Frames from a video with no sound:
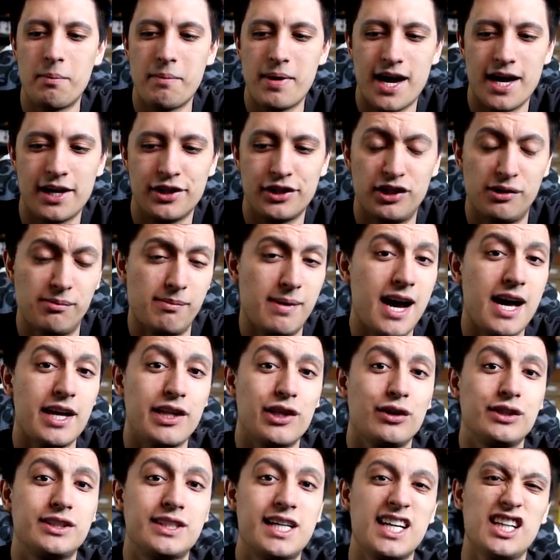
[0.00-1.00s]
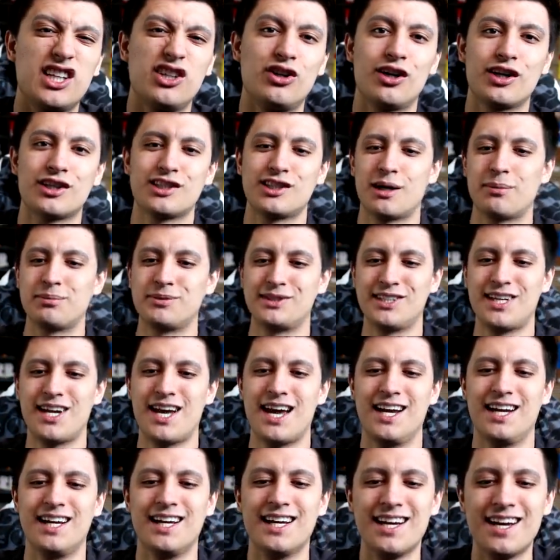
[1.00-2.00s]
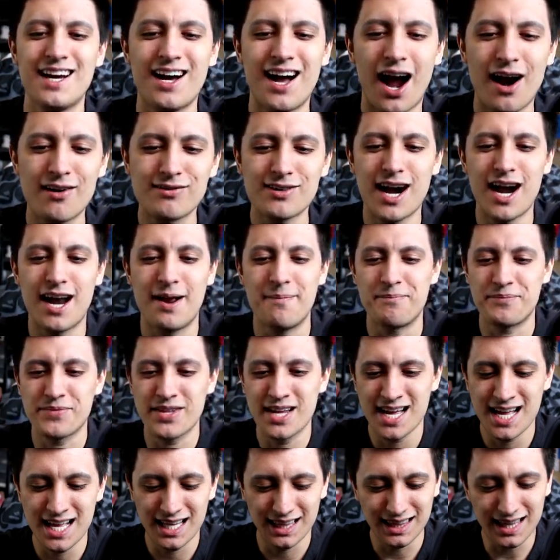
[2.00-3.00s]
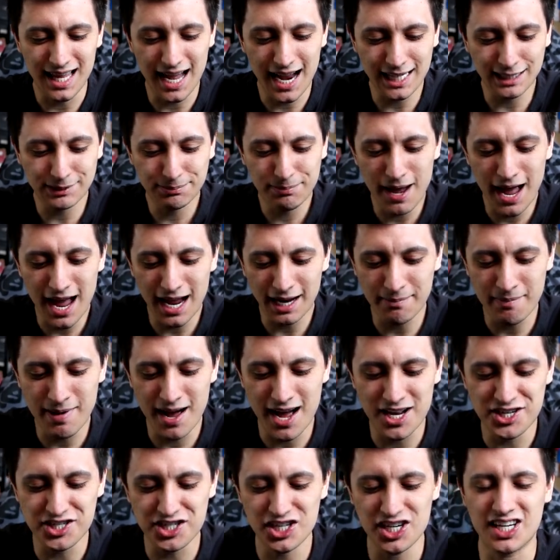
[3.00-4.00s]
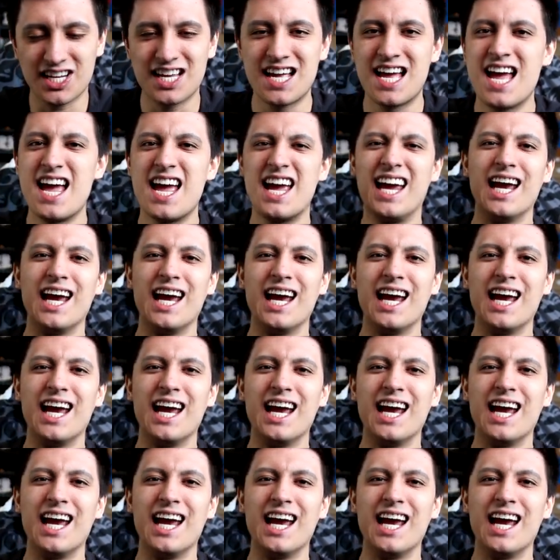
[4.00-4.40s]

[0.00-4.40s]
Matthew. Matthew's getting hooked up today. All right, last pack magic.